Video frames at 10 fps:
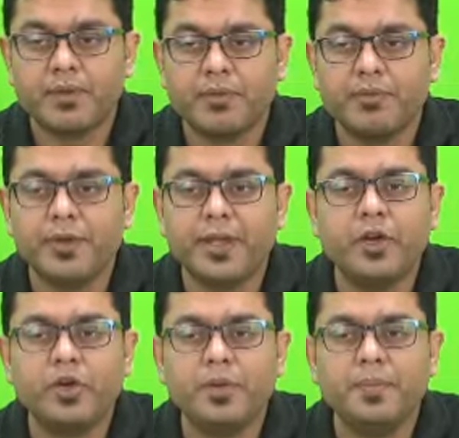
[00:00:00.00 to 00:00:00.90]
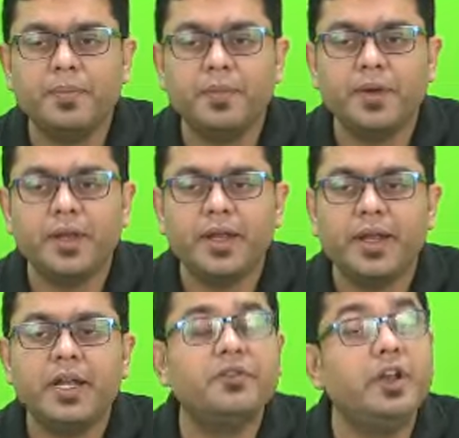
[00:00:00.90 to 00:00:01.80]
Very good.
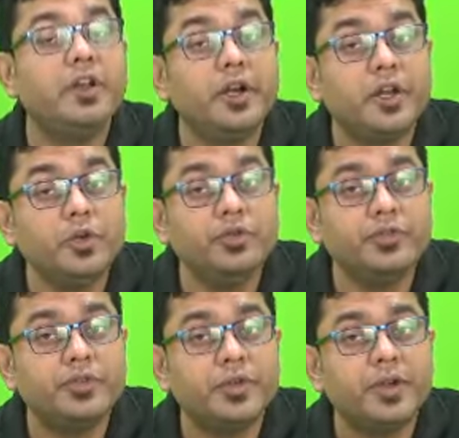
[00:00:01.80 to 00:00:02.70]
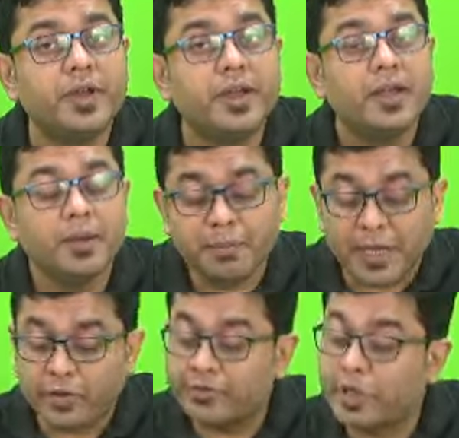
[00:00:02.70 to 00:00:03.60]
It will reduce
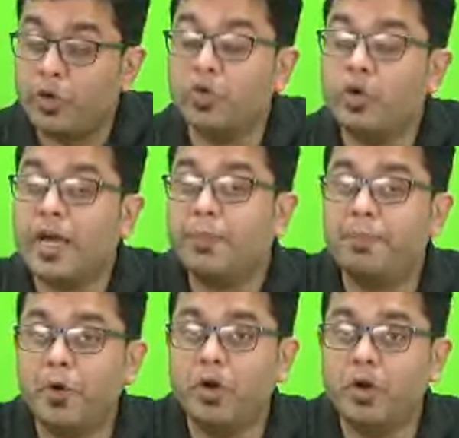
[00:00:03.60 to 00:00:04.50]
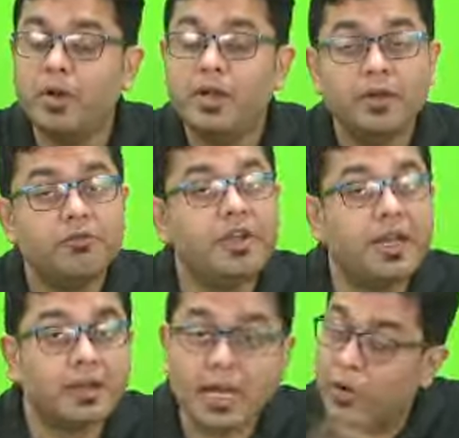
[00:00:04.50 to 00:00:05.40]
because the lunar pull will
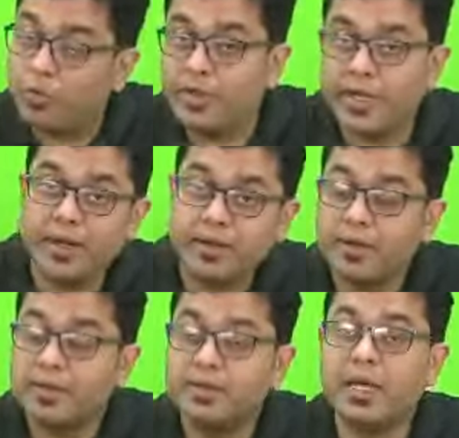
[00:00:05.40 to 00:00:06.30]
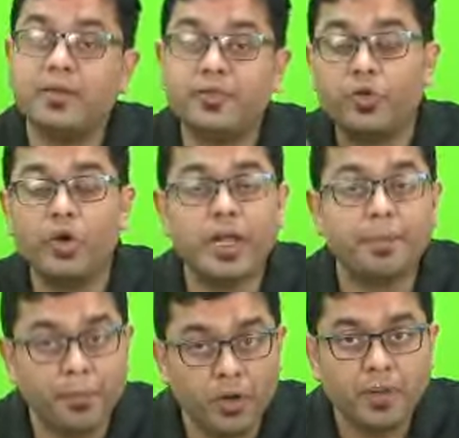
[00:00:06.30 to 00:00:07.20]
counter the solar
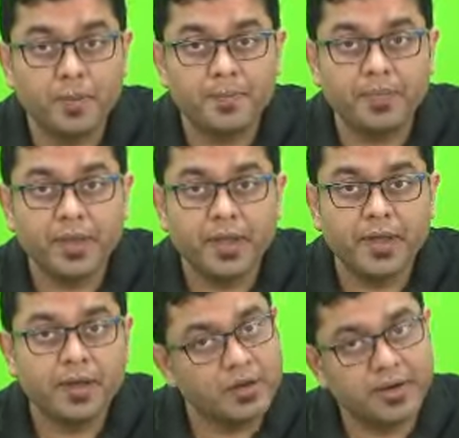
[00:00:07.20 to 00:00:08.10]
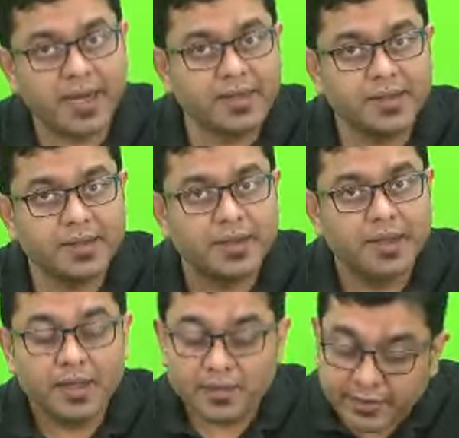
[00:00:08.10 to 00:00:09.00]
pull, right?
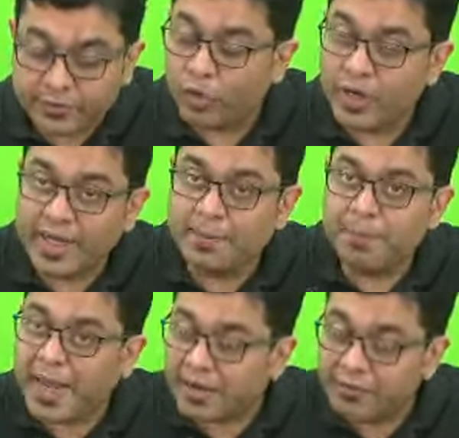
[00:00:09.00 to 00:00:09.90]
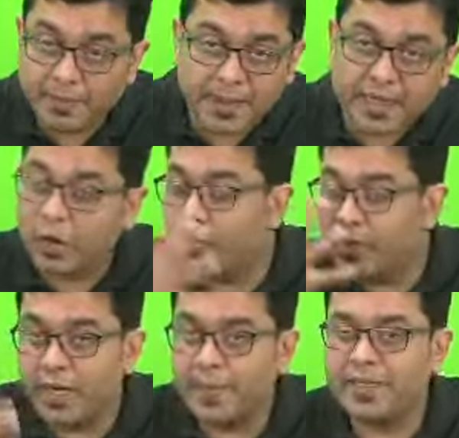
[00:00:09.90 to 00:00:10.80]
The solar impact will be
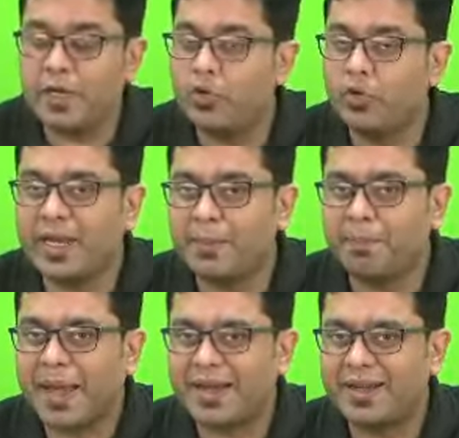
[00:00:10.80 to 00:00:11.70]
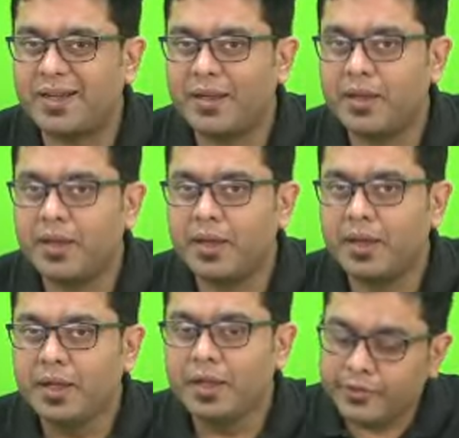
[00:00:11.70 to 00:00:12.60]
countered by the lunar impact.
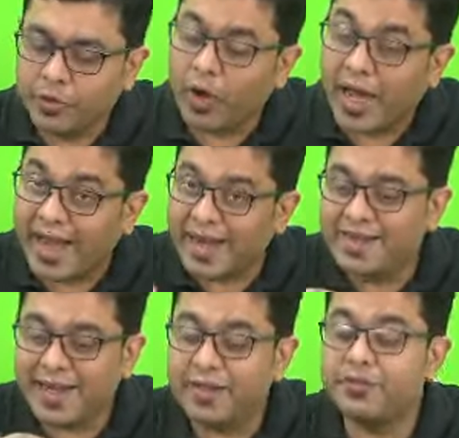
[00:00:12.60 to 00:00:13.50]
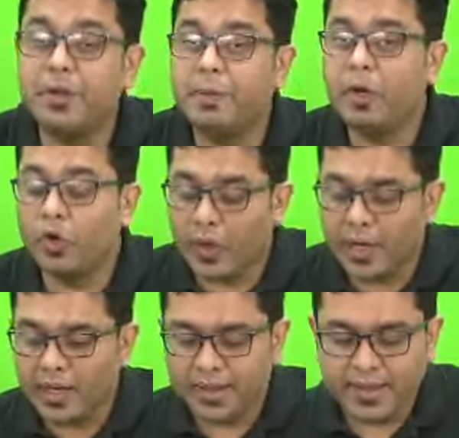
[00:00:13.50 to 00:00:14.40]
So high tides will be lower
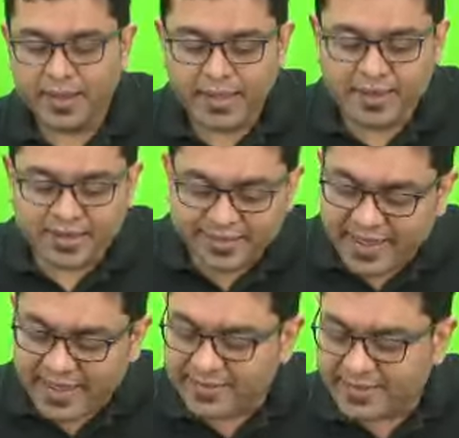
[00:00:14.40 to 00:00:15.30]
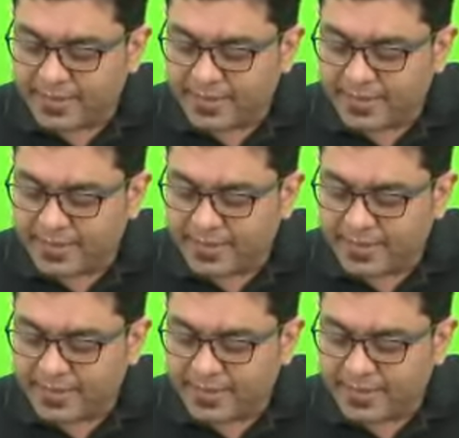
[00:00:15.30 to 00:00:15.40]
in this case.